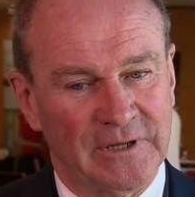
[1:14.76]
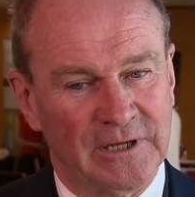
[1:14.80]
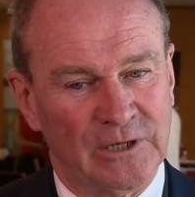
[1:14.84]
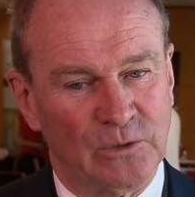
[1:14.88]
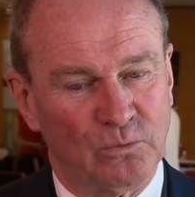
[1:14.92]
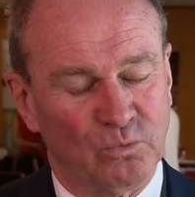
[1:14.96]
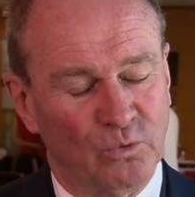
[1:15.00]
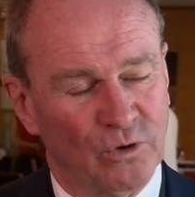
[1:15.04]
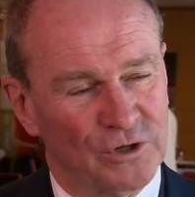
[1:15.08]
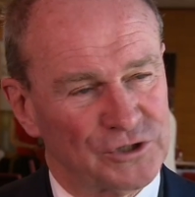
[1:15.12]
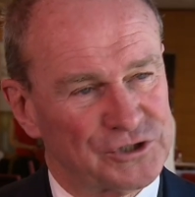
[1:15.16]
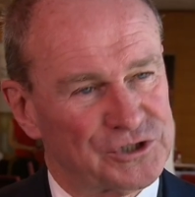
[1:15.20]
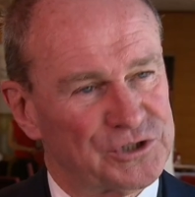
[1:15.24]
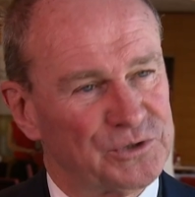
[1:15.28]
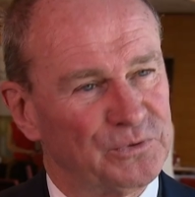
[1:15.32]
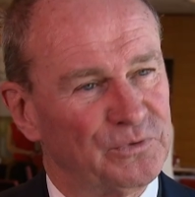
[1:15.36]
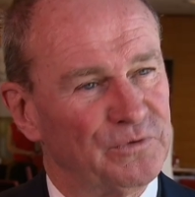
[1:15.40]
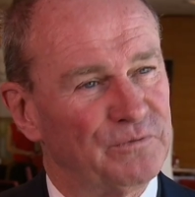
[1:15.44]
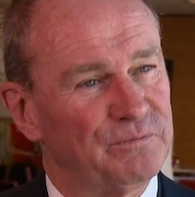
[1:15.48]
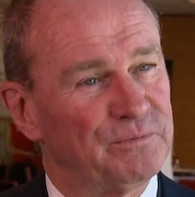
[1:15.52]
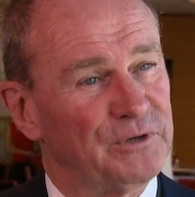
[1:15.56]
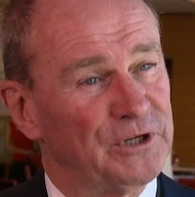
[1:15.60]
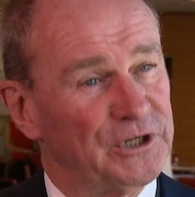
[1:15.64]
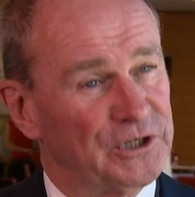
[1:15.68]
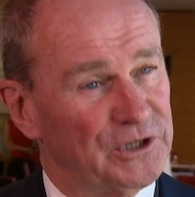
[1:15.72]
It was to
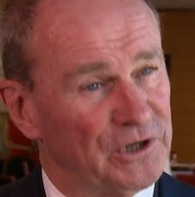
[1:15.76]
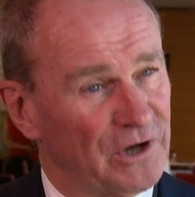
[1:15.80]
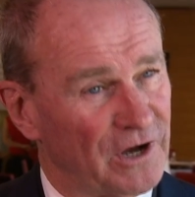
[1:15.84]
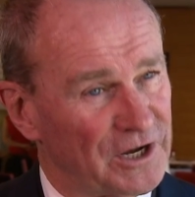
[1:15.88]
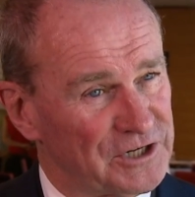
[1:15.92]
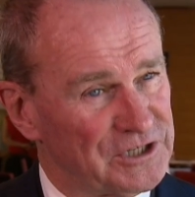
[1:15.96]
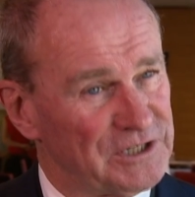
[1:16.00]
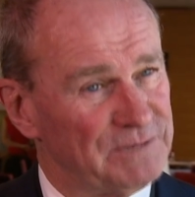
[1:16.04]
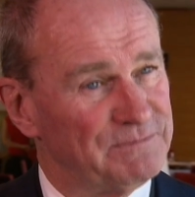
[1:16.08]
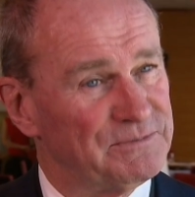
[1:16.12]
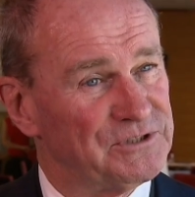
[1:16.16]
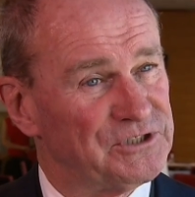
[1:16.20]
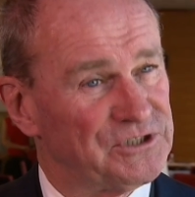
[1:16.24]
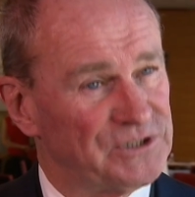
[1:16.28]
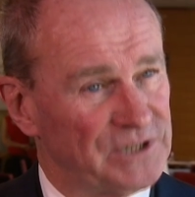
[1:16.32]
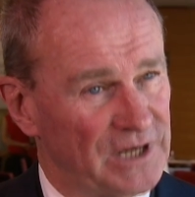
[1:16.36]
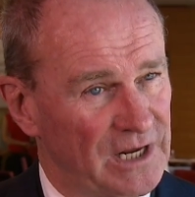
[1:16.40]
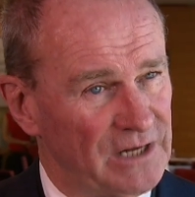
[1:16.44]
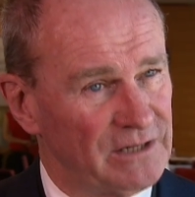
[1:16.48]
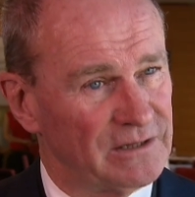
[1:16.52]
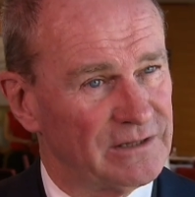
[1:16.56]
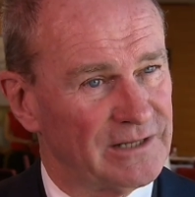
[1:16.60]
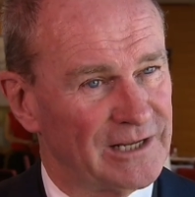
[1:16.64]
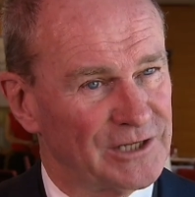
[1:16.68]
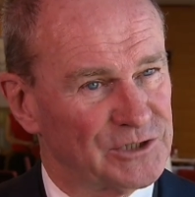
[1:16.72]
have been
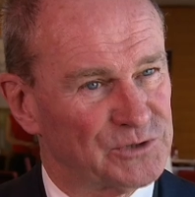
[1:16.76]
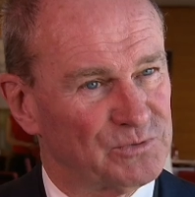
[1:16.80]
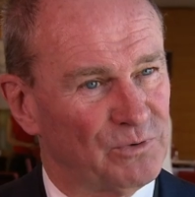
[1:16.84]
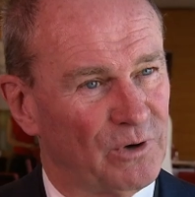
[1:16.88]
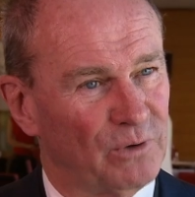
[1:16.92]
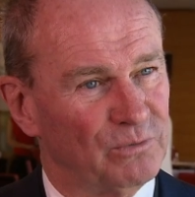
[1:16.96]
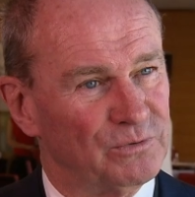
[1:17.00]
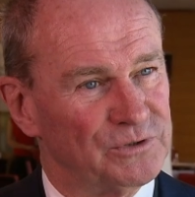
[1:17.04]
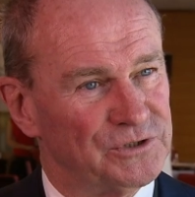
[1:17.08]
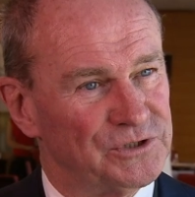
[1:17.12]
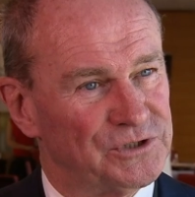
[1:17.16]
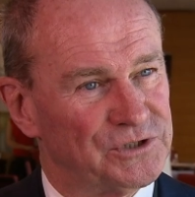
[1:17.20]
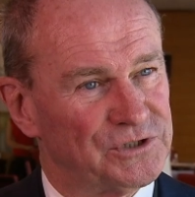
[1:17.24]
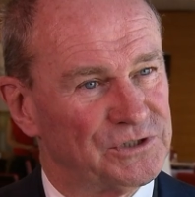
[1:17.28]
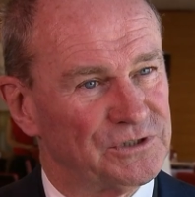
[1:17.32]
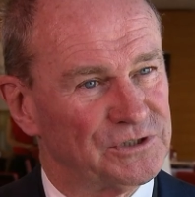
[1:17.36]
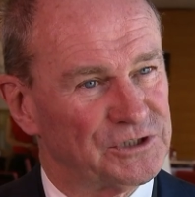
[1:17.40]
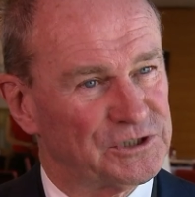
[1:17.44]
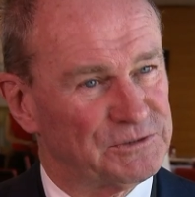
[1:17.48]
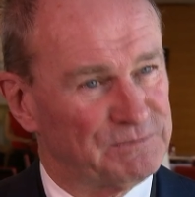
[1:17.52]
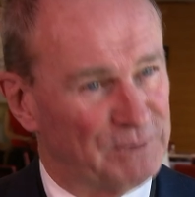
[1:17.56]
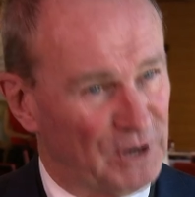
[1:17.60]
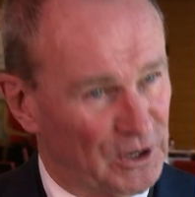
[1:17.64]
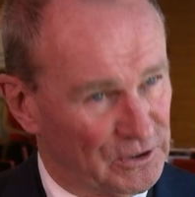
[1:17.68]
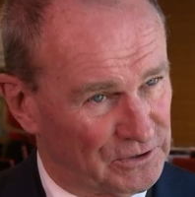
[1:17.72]
90%, that's what was
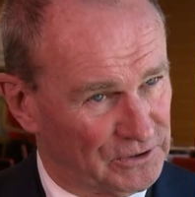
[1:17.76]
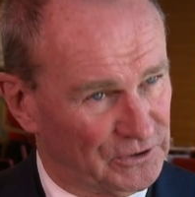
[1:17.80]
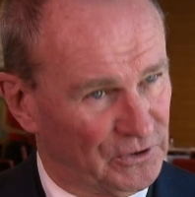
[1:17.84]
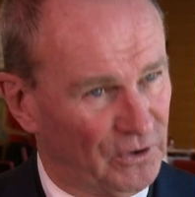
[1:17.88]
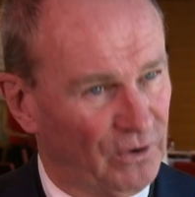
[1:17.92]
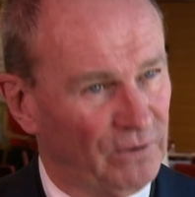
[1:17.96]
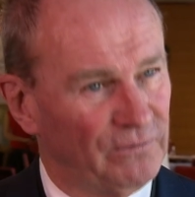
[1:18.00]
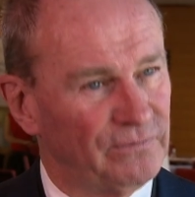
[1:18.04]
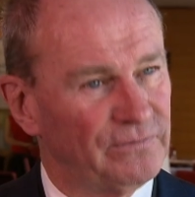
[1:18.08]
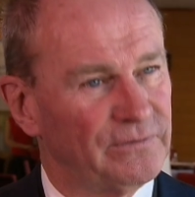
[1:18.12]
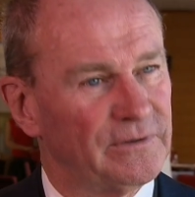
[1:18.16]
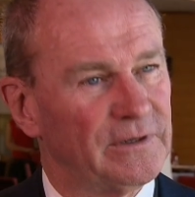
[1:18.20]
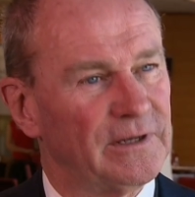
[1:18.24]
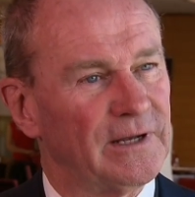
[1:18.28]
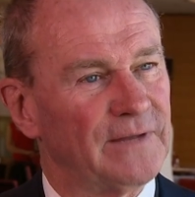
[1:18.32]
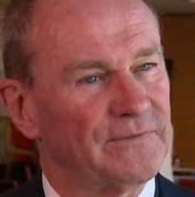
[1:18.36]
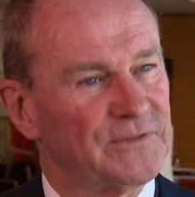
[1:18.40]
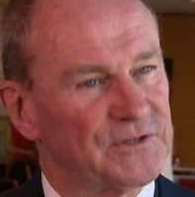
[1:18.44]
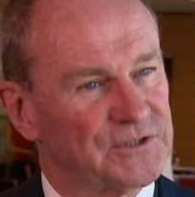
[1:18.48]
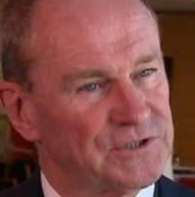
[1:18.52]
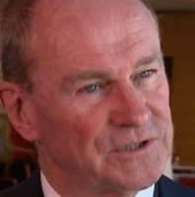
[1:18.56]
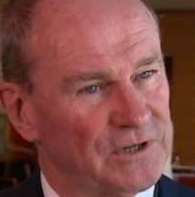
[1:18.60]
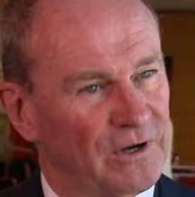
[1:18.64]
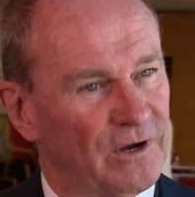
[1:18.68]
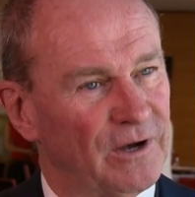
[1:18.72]
spoken of at
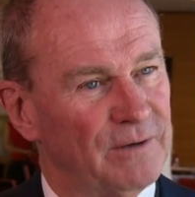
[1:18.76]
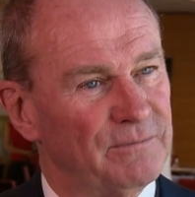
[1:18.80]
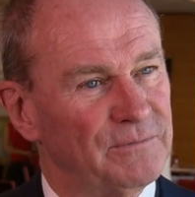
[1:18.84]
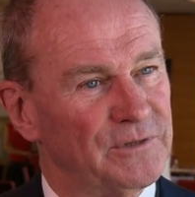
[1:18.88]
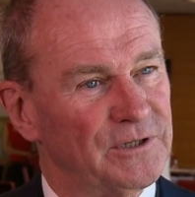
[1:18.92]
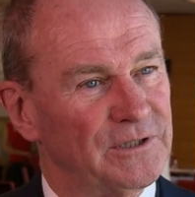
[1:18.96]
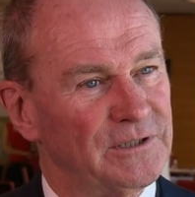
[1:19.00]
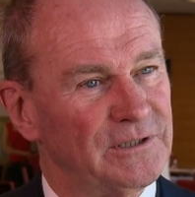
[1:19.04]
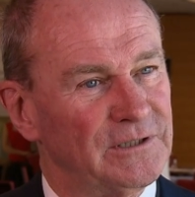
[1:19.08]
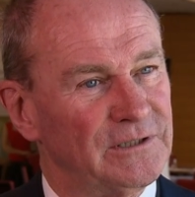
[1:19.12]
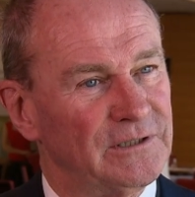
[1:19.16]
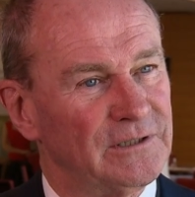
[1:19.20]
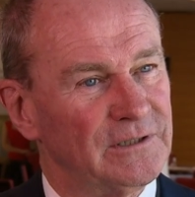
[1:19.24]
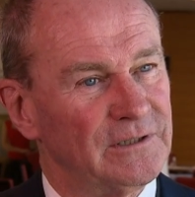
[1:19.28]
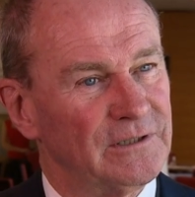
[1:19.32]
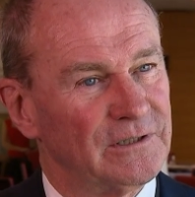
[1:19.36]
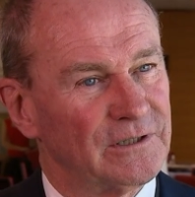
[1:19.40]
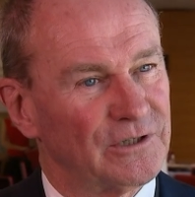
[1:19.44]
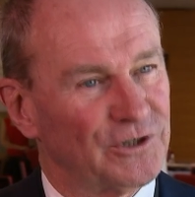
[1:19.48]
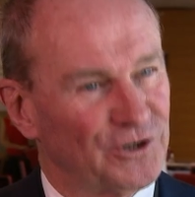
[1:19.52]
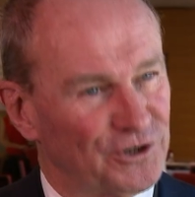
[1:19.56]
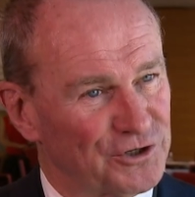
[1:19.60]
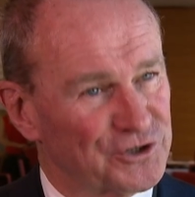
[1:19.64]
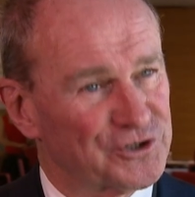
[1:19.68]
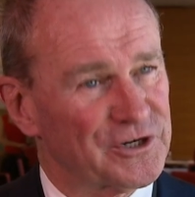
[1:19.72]
the time the
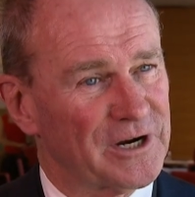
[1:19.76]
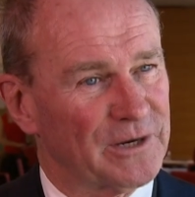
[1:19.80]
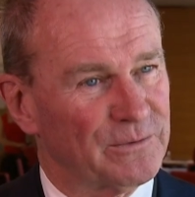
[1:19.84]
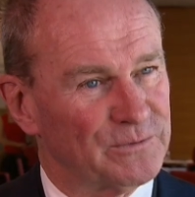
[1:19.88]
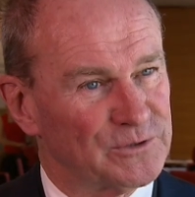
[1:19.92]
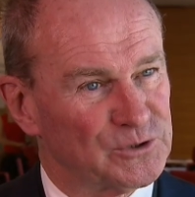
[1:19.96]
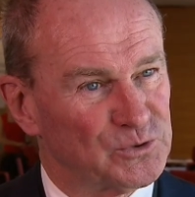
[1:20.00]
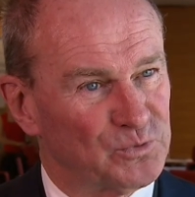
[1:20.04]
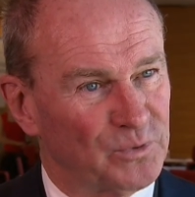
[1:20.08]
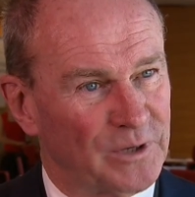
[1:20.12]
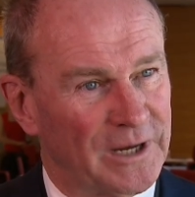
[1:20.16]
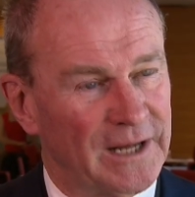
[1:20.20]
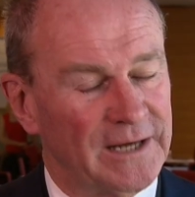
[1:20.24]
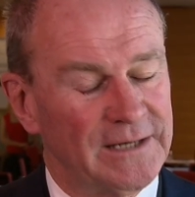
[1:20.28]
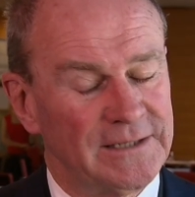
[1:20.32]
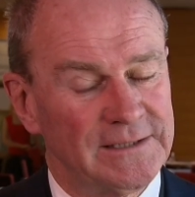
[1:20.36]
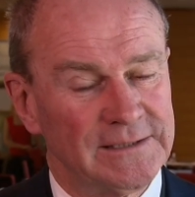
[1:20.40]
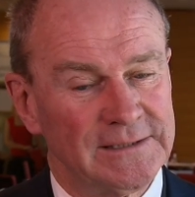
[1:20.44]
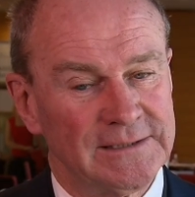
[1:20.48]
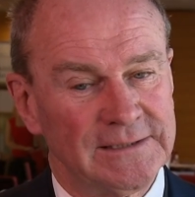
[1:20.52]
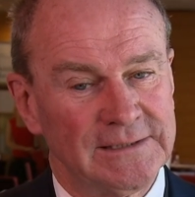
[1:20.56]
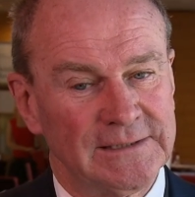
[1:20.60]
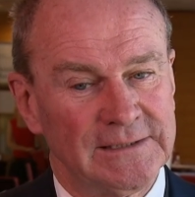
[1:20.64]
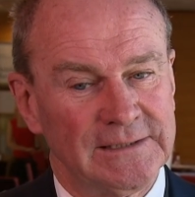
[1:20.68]
contract was won.